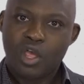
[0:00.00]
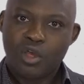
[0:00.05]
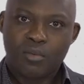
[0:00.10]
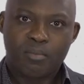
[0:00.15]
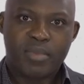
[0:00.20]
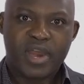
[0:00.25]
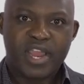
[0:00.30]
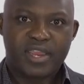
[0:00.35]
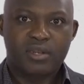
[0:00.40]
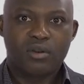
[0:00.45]

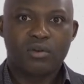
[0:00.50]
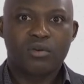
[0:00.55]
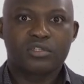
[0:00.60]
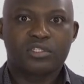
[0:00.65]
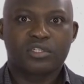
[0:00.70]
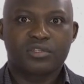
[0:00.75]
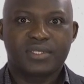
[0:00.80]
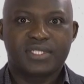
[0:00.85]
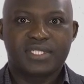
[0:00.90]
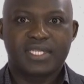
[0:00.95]
Buying
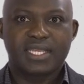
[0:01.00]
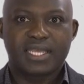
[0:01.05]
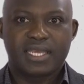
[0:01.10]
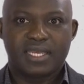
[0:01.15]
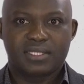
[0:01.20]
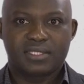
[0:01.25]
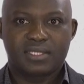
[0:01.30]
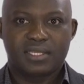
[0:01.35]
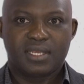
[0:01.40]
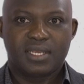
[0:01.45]
lottery
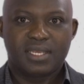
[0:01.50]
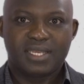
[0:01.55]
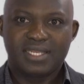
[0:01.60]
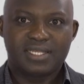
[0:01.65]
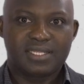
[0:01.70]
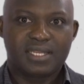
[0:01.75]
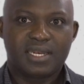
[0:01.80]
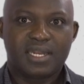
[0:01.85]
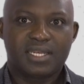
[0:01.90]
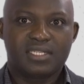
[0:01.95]
tickets
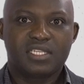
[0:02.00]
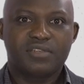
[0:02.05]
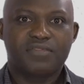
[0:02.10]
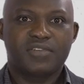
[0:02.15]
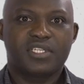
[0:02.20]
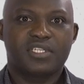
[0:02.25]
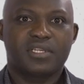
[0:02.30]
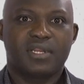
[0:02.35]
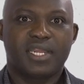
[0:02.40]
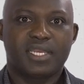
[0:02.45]
is an
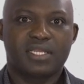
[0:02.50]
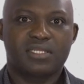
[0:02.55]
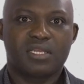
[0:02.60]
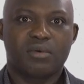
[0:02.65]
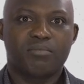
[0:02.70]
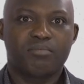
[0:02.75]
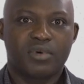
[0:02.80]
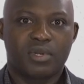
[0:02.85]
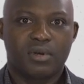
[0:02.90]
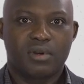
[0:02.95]
artificial
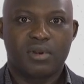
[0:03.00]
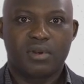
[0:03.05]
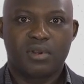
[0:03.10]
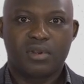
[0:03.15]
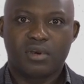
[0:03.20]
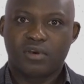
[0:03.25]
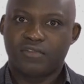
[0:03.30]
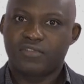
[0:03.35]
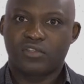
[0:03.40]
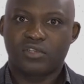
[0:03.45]
example
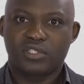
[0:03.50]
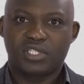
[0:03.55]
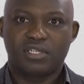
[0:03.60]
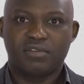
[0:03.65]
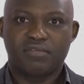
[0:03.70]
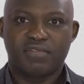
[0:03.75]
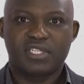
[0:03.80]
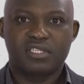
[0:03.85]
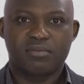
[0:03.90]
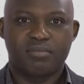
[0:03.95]
of such
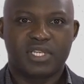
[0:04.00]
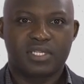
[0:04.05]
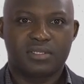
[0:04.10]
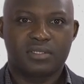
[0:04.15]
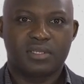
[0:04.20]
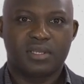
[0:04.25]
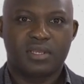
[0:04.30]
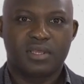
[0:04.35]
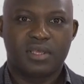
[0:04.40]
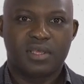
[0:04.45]

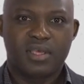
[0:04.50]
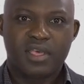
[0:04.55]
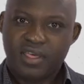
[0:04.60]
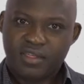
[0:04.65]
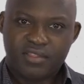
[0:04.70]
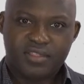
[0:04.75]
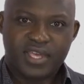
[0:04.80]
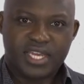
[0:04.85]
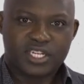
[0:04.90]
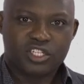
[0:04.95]
investments.
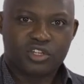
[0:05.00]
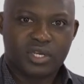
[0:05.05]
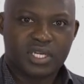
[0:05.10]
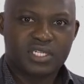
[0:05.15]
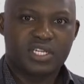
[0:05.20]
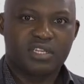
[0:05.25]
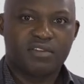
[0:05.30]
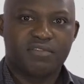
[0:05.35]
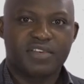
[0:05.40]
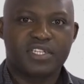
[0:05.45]
They
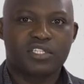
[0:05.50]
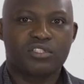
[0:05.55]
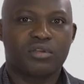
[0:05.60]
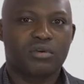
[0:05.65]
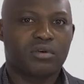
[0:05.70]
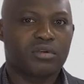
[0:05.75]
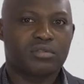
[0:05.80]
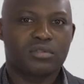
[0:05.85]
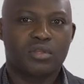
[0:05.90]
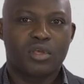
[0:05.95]
attract
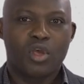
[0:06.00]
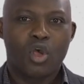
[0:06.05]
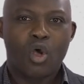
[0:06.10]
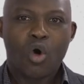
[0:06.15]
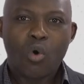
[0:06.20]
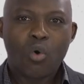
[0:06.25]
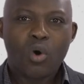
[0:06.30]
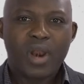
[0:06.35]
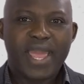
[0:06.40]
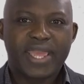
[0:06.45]
investors
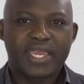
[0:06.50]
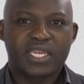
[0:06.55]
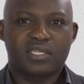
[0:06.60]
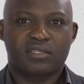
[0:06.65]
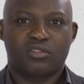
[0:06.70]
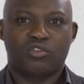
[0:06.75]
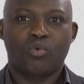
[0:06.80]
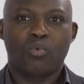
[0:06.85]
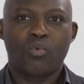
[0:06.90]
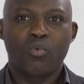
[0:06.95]
who
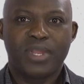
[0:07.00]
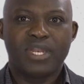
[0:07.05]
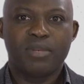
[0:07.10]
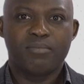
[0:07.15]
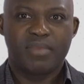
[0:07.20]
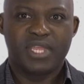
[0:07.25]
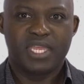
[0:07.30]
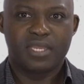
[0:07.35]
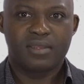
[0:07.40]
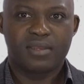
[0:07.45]
like to win
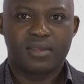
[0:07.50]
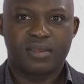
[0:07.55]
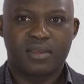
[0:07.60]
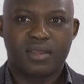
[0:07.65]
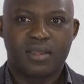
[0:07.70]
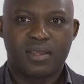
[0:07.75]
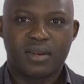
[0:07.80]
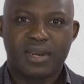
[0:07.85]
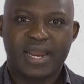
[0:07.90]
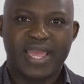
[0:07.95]
big,
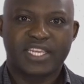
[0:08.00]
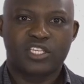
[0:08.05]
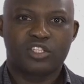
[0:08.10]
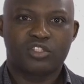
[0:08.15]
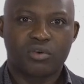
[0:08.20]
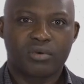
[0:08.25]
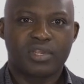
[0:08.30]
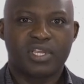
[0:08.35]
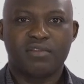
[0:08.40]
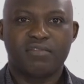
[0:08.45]
like
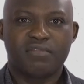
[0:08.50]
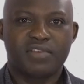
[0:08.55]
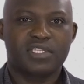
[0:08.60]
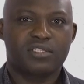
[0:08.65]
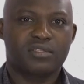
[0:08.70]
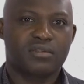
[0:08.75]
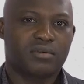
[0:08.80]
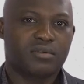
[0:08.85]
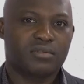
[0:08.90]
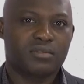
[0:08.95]
stock
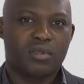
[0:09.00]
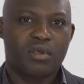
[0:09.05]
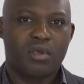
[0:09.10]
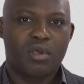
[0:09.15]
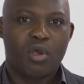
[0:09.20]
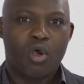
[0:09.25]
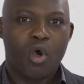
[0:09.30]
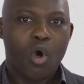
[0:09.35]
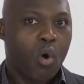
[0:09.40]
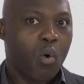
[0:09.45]
investors,
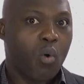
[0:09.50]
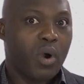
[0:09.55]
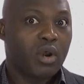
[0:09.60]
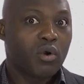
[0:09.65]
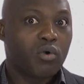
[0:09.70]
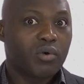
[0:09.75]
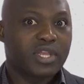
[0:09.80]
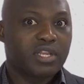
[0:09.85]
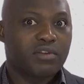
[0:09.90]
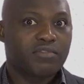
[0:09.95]
who are
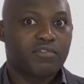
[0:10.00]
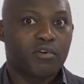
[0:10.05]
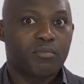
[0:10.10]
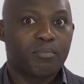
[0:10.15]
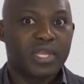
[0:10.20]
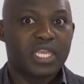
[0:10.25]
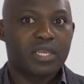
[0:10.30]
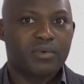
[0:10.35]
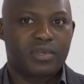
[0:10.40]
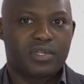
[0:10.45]
looking for
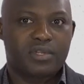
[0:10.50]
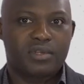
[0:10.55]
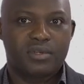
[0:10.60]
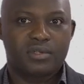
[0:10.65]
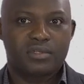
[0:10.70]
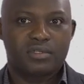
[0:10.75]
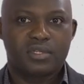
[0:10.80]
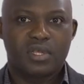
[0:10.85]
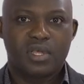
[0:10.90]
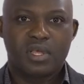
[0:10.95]
big
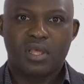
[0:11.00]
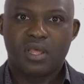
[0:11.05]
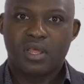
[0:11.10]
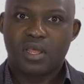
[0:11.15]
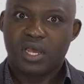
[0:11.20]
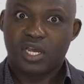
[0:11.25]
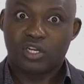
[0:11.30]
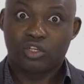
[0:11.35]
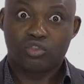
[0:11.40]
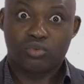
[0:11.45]
returns
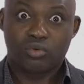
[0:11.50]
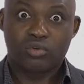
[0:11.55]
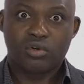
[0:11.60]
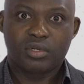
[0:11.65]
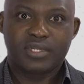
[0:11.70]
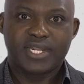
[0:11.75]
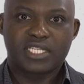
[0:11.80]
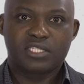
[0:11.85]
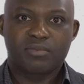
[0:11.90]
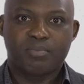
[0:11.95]
and should
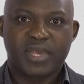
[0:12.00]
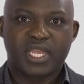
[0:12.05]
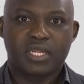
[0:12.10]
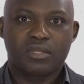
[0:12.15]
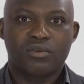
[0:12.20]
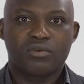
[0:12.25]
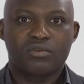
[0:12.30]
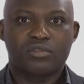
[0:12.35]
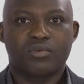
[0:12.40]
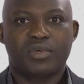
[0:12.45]
not expect
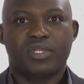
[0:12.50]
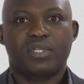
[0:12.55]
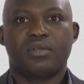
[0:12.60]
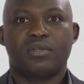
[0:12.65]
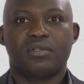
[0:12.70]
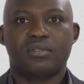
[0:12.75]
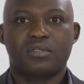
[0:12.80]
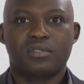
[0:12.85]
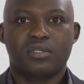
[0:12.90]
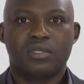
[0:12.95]
those
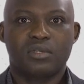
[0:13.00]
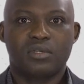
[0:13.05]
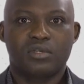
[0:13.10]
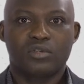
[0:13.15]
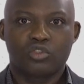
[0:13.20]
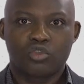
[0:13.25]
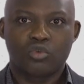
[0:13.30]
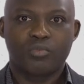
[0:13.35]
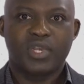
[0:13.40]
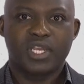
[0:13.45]
returns
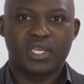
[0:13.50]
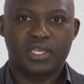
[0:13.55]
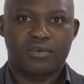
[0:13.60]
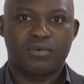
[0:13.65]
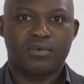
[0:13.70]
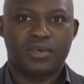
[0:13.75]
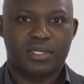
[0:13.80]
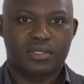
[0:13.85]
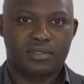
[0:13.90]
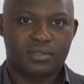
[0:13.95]
to be
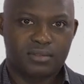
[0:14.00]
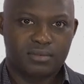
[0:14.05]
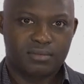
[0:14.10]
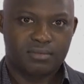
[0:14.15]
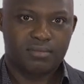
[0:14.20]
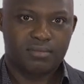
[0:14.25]
recurrent.